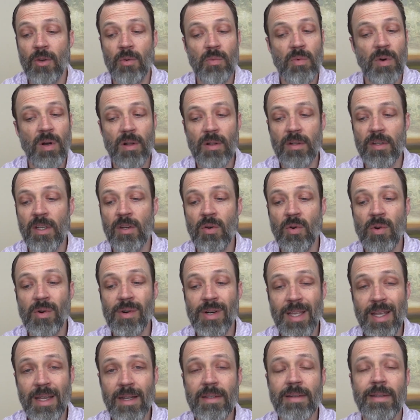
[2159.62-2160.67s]
Well, in
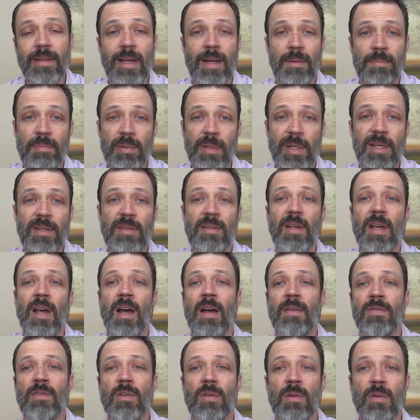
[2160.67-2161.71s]
order to get to that place, you
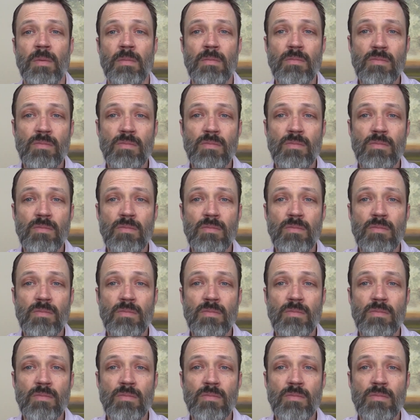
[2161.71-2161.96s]
have to